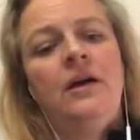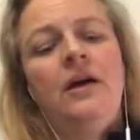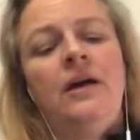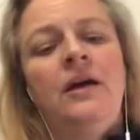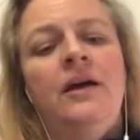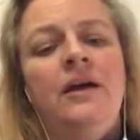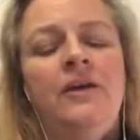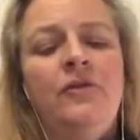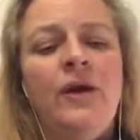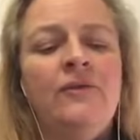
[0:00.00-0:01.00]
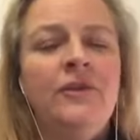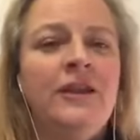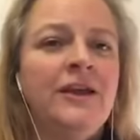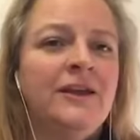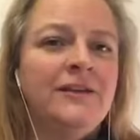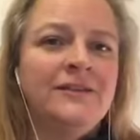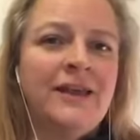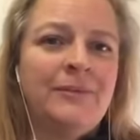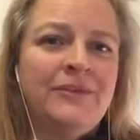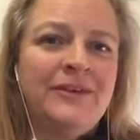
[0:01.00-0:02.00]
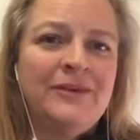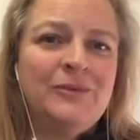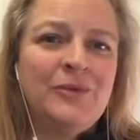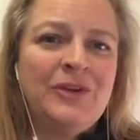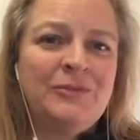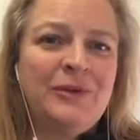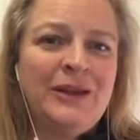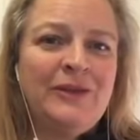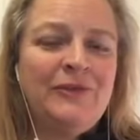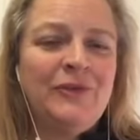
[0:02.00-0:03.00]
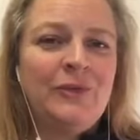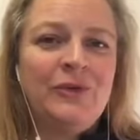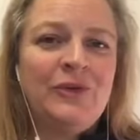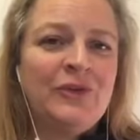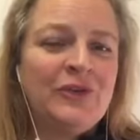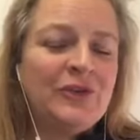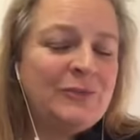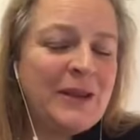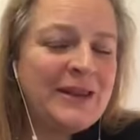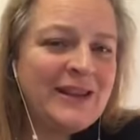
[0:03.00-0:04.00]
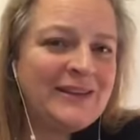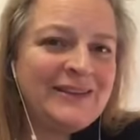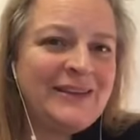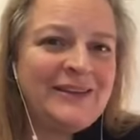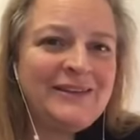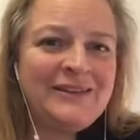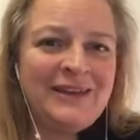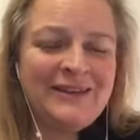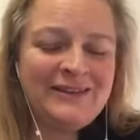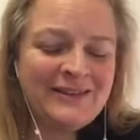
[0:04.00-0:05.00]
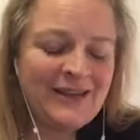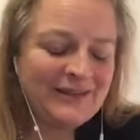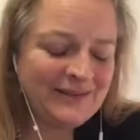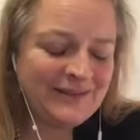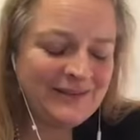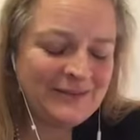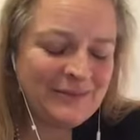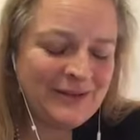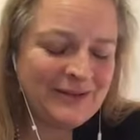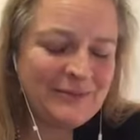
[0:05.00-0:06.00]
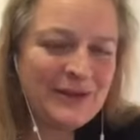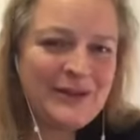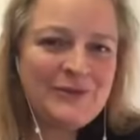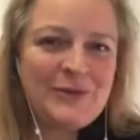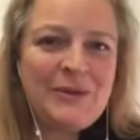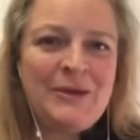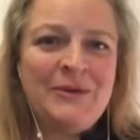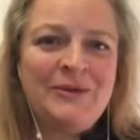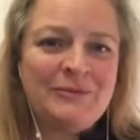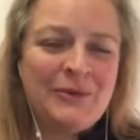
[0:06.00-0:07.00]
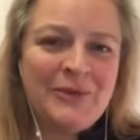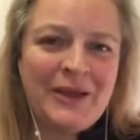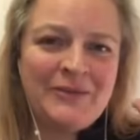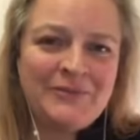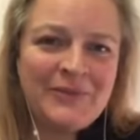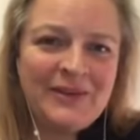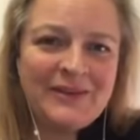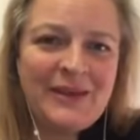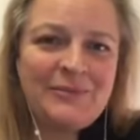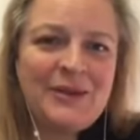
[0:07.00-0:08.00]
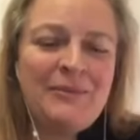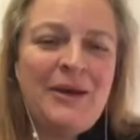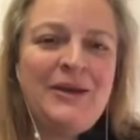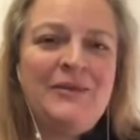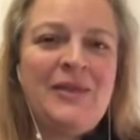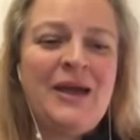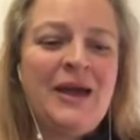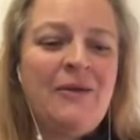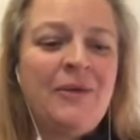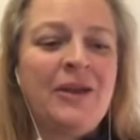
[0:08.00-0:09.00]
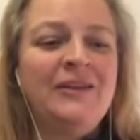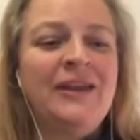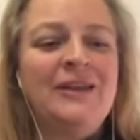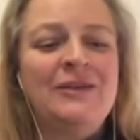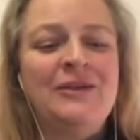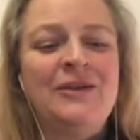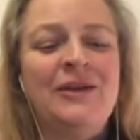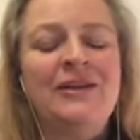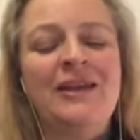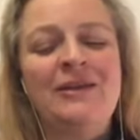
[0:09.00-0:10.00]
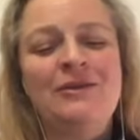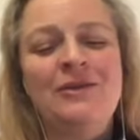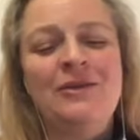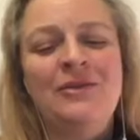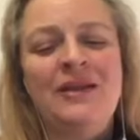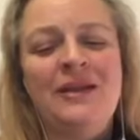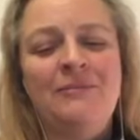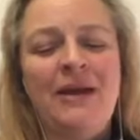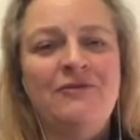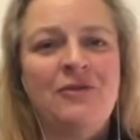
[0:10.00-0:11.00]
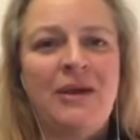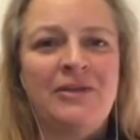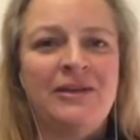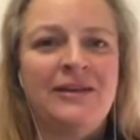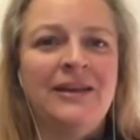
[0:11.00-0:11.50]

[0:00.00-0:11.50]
if you have any skepticism or disbelief, I want you to suspend that skepticism and disbelief for a moment. Just put that skeptic mind over there, and I'm going to take you through the PainFree method.